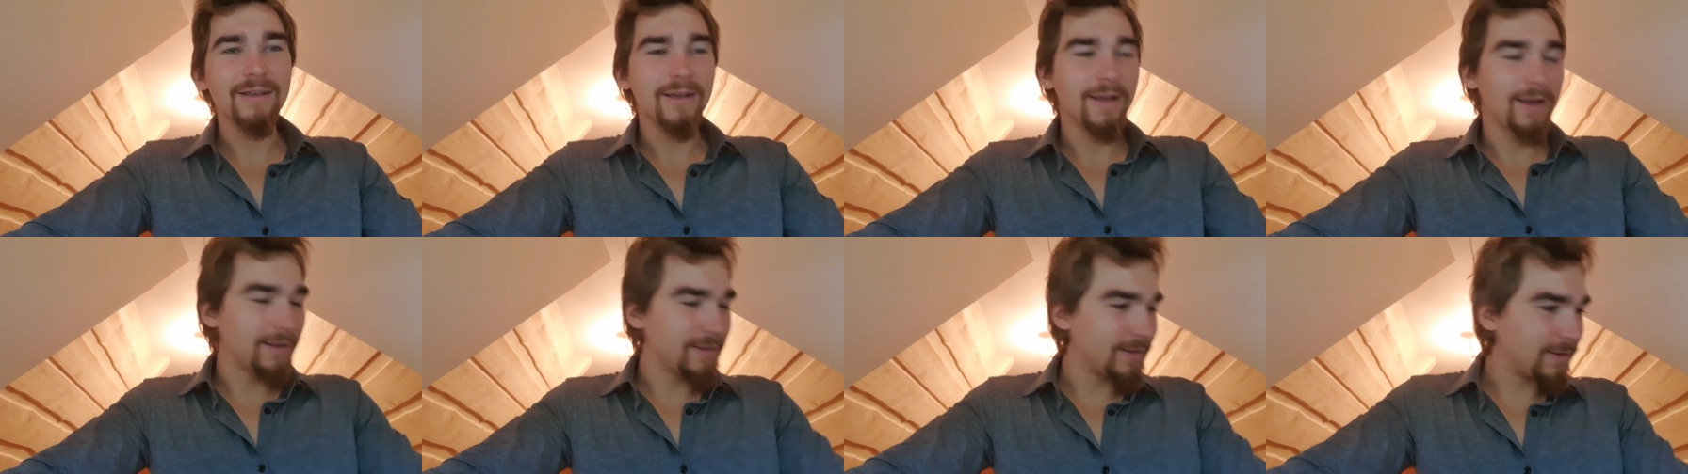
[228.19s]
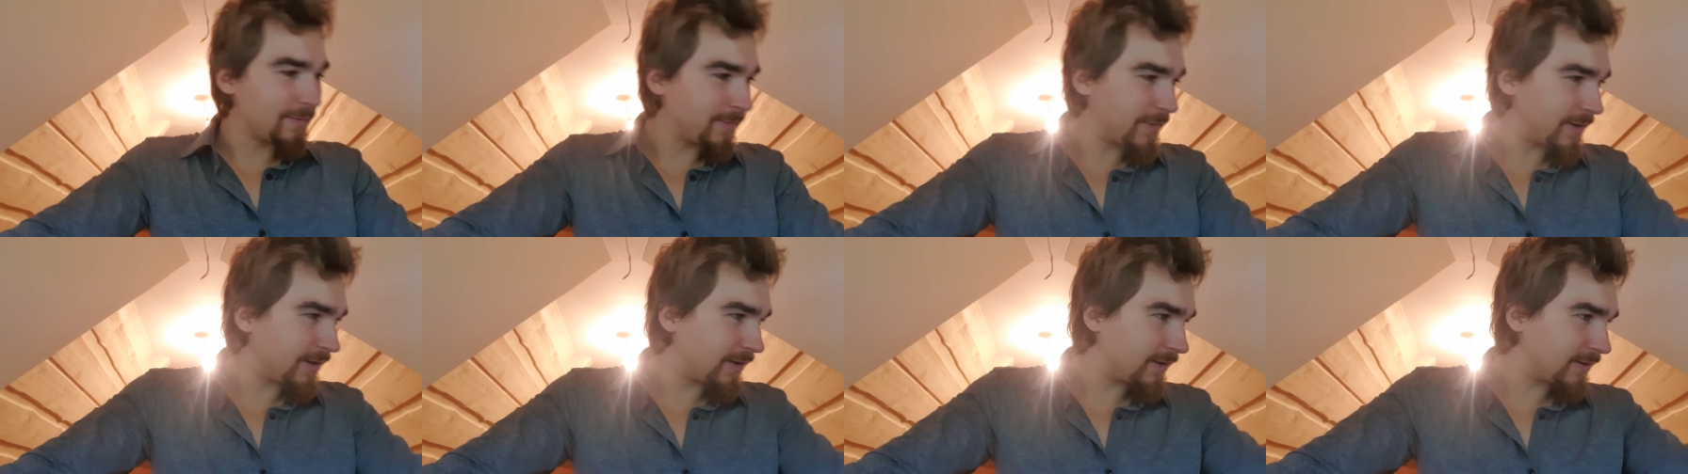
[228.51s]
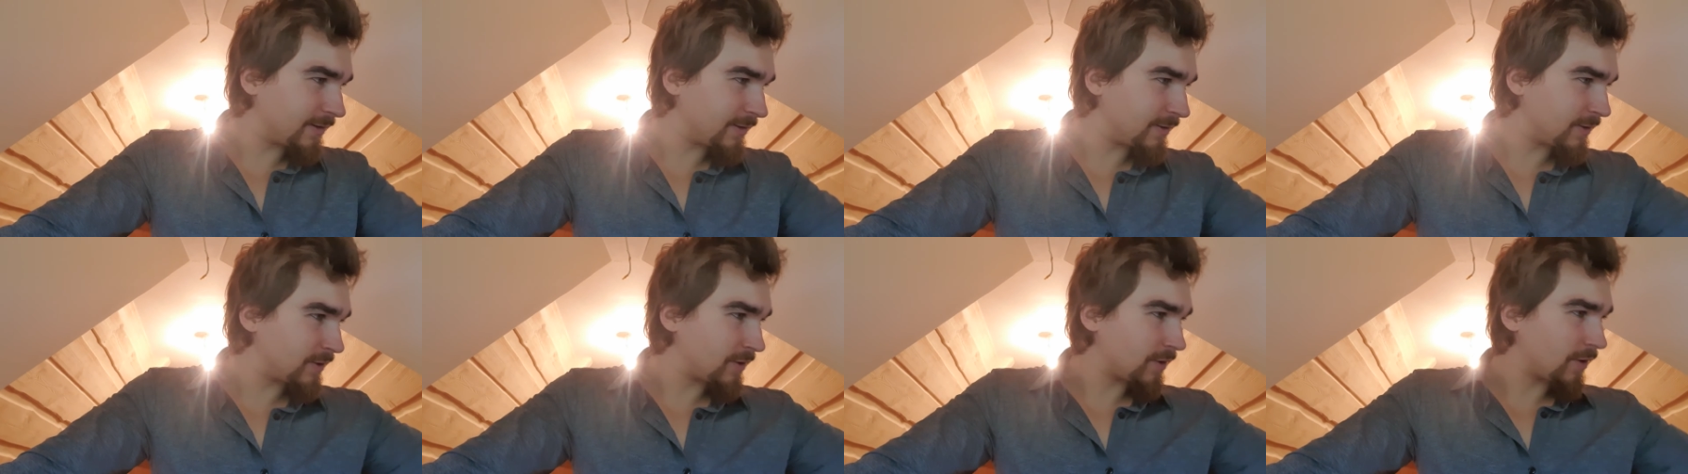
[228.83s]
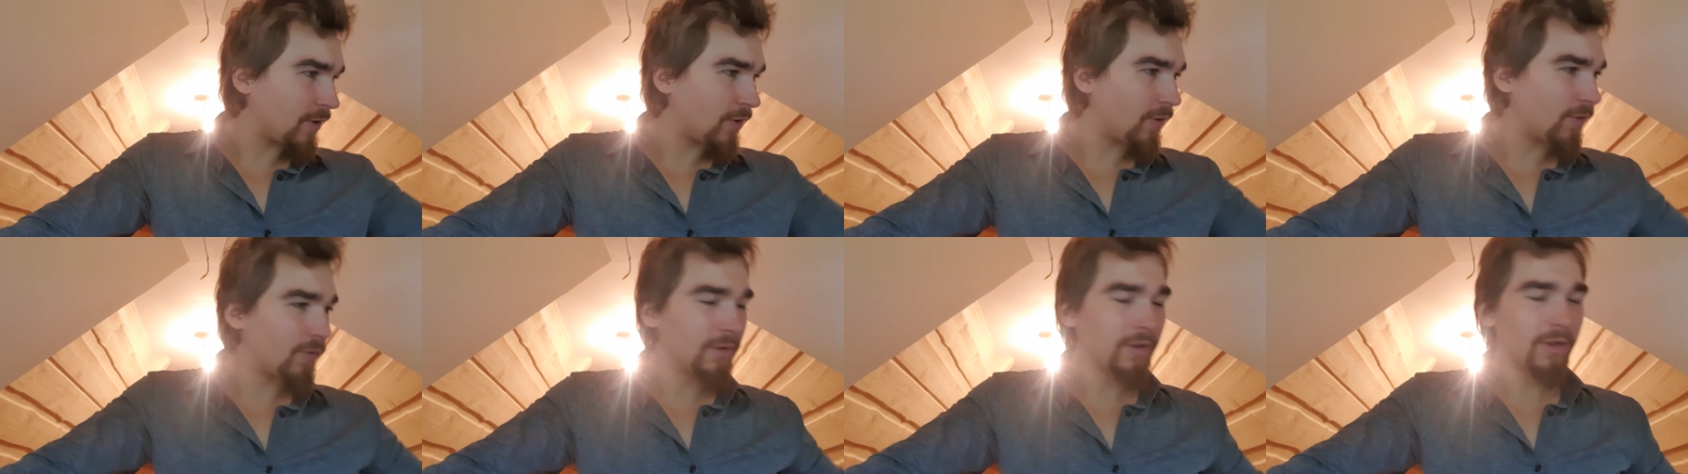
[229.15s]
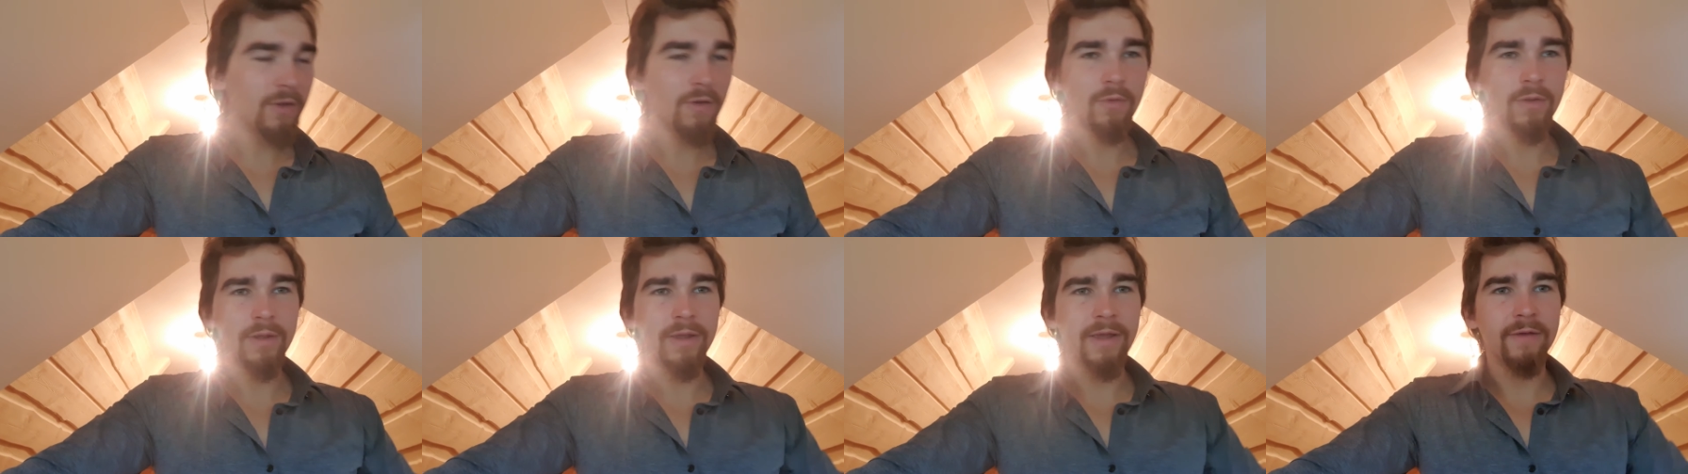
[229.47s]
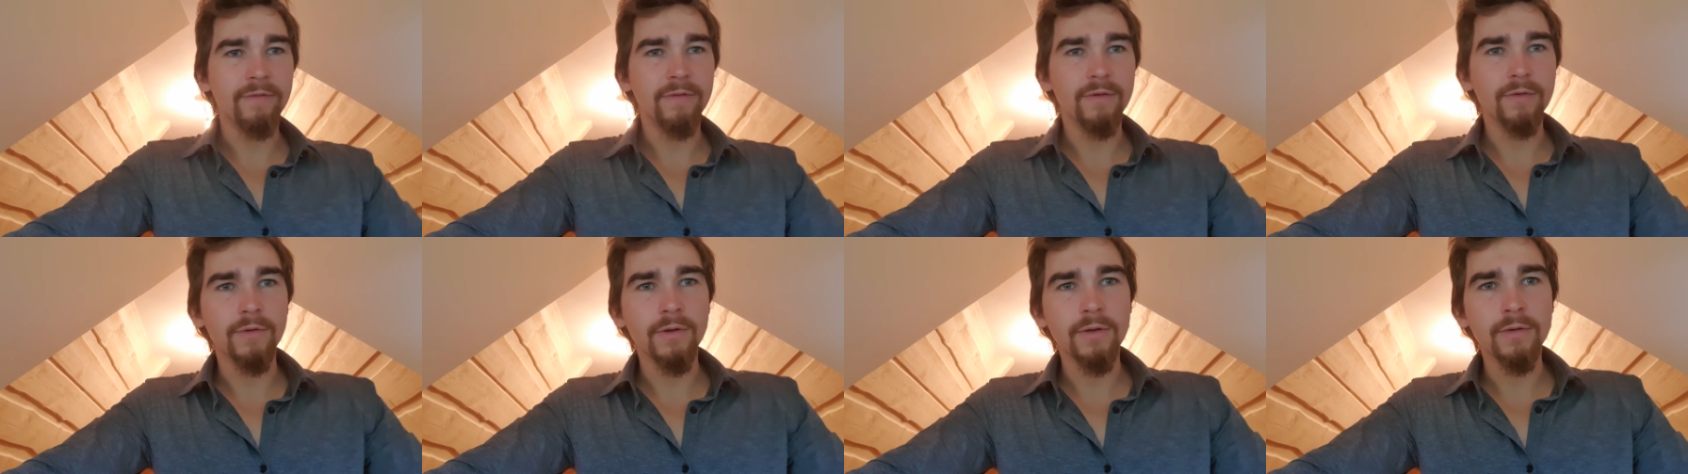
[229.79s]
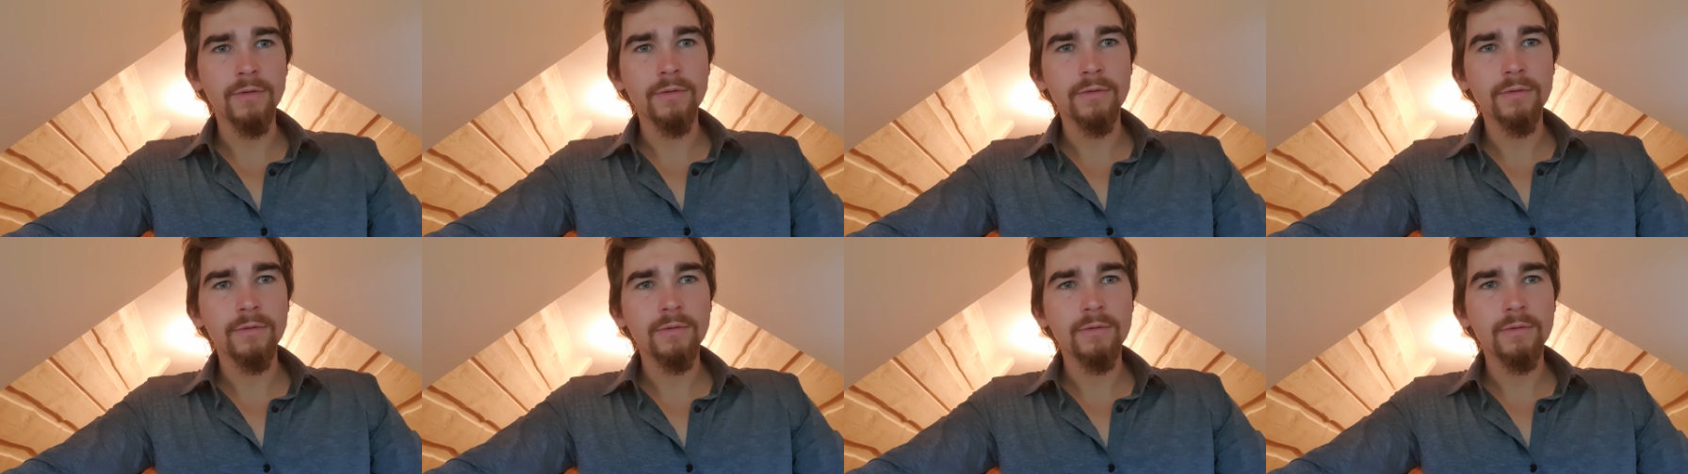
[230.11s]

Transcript: and the milk is slowly going everywhere.